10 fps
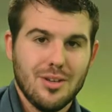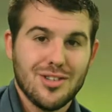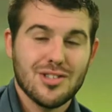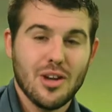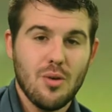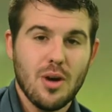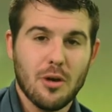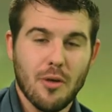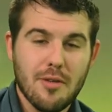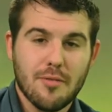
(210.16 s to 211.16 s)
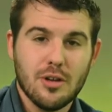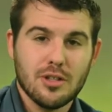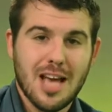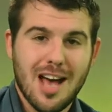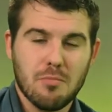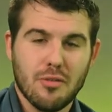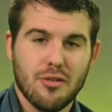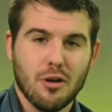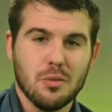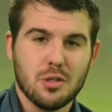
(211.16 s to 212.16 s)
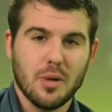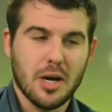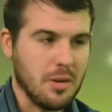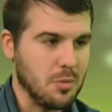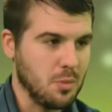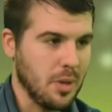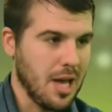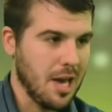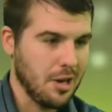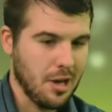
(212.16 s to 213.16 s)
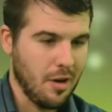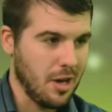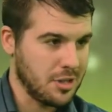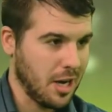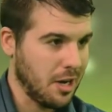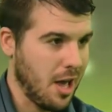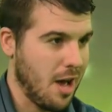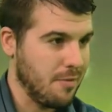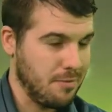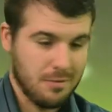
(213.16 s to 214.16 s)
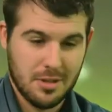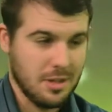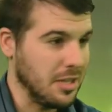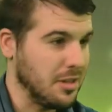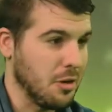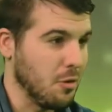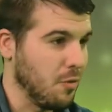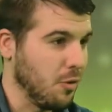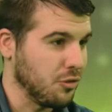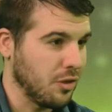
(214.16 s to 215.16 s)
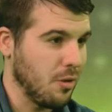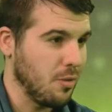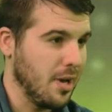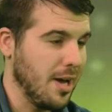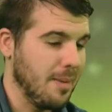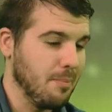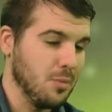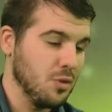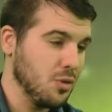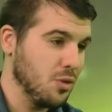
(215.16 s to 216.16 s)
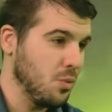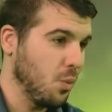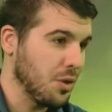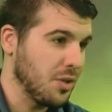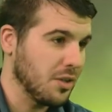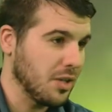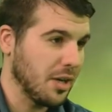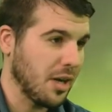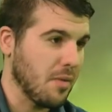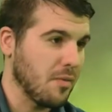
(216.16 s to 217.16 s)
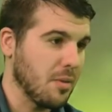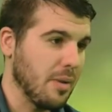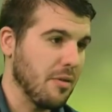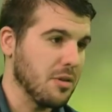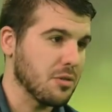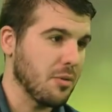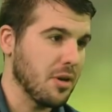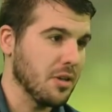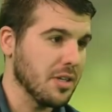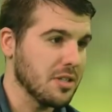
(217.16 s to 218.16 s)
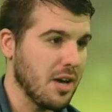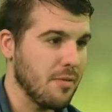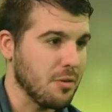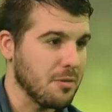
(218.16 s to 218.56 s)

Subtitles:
So a great first half performance by Grimsby, and a second half they did enough also. What do you think to that game for the Mariners, 3-0 against Dartford?